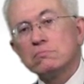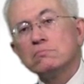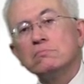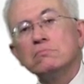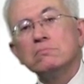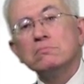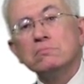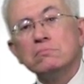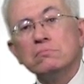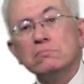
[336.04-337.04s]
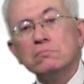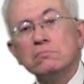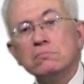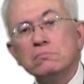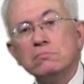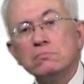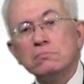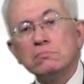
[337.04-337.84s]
No one is speaking in this clip.